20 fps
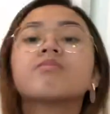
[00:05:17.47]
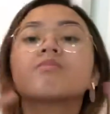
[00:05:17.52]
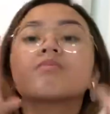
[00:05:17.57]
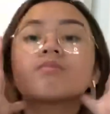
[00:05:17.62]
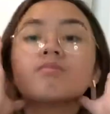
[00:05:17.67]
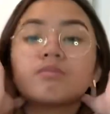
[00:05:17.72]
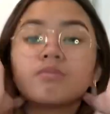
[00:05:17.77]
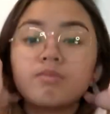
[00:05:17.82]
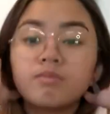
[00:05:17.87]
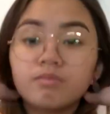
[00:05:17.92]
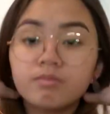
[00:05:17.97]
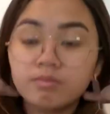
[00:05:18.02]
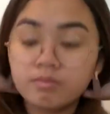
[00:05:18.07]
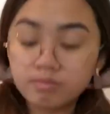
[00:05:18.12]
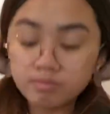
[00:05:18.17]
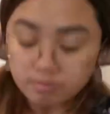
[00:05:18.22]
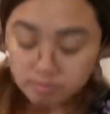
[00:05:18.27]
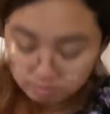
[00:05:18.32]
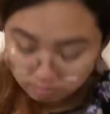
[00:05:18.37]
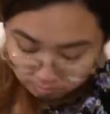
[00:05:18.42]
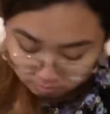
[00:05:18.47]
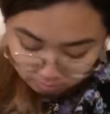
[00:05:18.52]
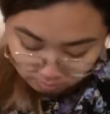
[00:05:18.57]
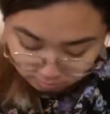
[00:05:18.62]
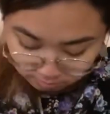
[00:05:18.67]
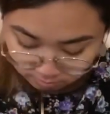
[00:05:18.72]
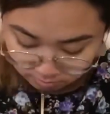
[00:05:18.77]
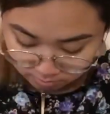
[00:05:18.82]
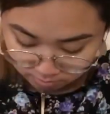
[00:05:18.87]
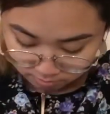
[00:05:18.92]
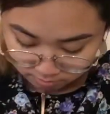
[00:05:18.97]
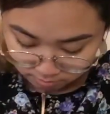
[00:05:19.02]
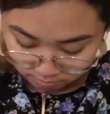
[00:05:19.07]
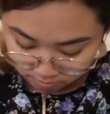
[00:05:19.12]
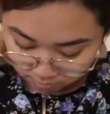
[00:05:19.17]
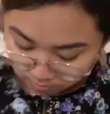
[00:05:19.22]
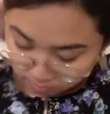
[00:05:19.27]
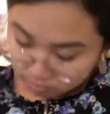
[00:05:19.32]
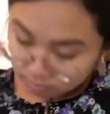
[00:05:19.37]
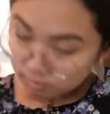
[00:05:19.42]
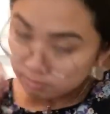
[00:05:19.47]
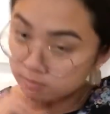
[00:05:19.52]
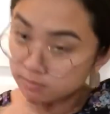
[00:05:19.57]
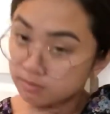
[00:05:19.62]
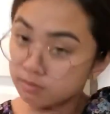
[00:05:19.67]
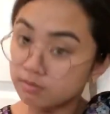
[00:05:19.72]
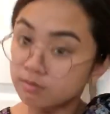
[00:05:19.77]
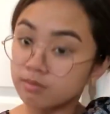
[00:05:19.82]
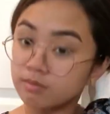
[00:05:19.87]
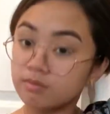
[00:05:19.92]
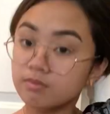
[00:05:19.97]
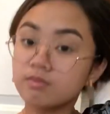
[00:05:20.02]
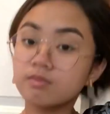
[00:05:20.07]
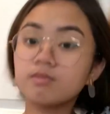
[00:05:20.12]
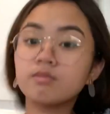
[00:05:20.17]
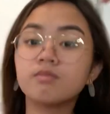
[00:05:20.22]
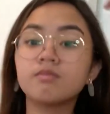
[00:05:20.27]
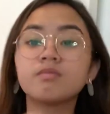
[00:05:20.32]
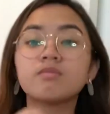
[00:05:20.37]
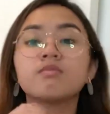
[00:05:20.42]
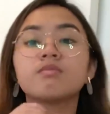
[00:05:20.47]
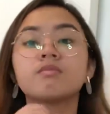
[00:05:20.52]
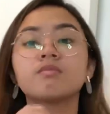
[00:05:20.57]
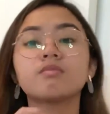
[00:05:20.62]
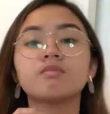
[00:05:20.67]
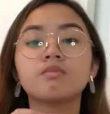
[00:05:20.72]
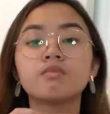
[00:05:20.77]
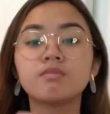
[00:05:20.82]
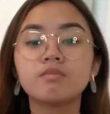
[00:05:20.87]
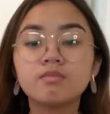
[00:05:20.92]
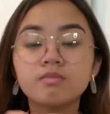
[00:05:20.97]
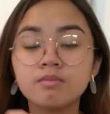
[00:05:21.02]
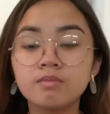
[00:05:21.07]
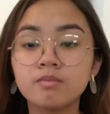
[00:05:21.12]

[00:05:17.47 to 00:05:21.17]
Nothing is said.